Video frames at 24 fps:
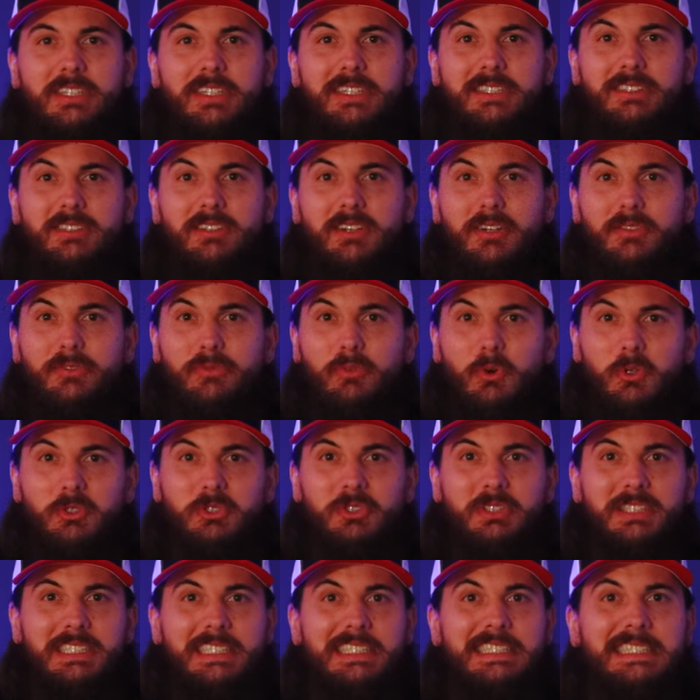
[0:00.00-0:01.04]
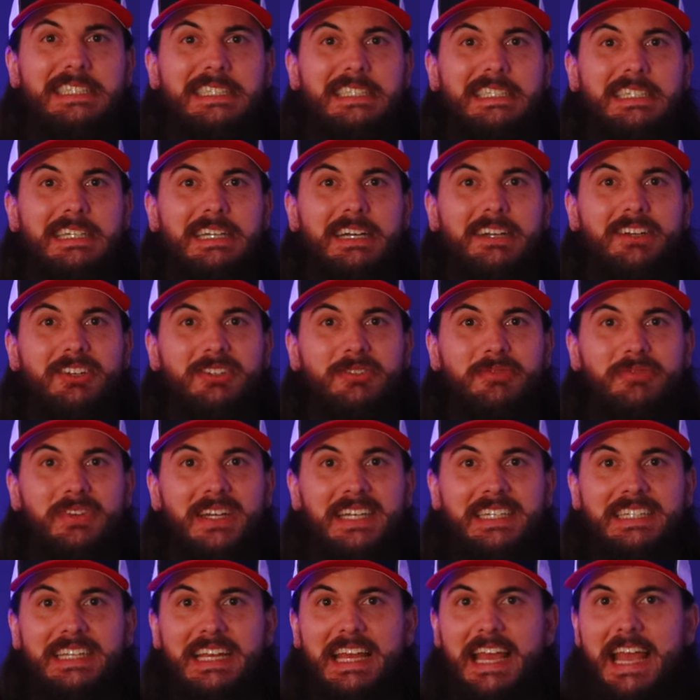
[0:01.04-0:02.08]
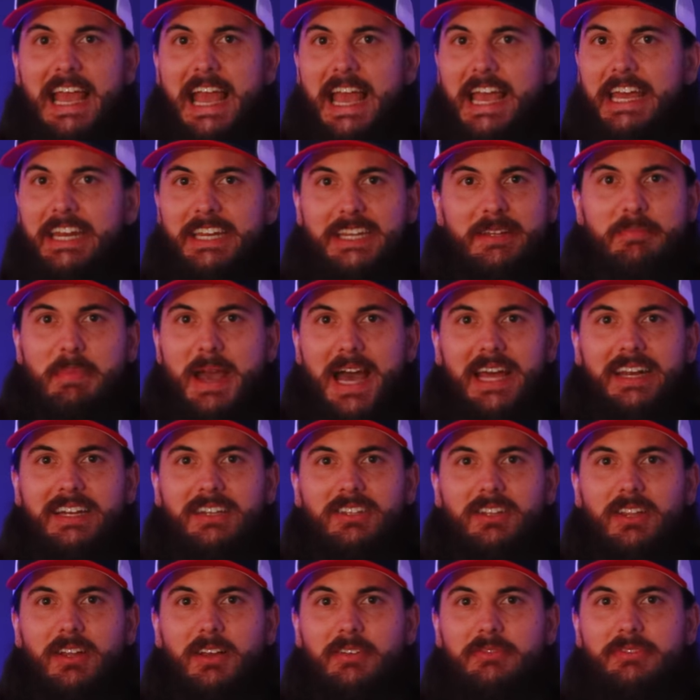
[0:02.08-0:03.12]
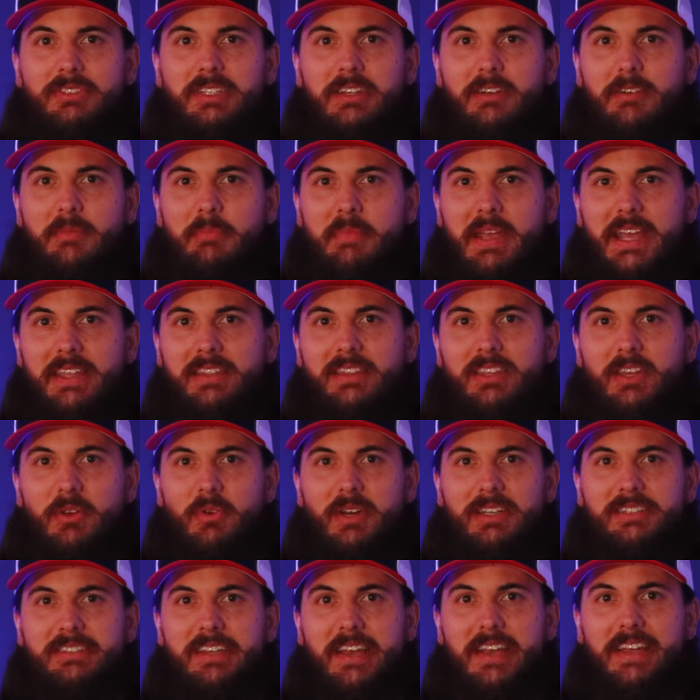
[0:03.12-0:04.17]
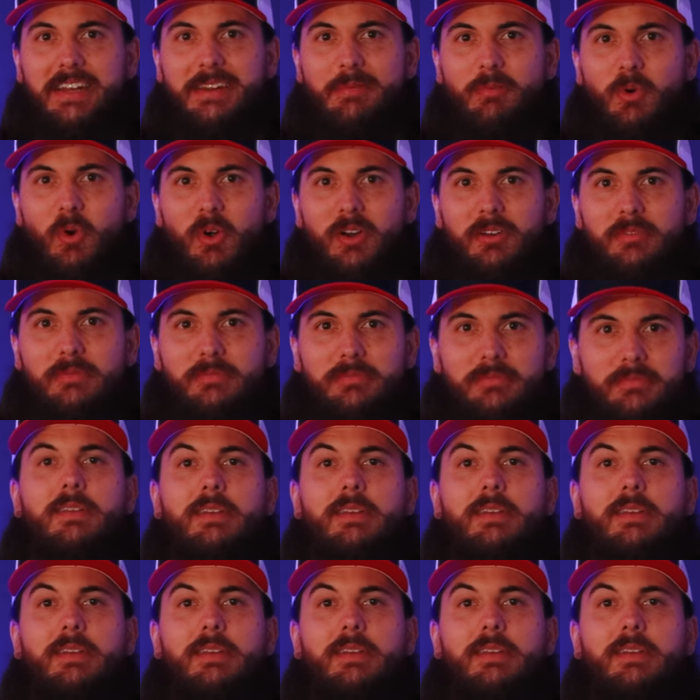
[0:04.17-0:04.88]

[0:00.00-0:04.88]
And unfortunately, I couldn't find any batting gloves that are made in the USA anymore.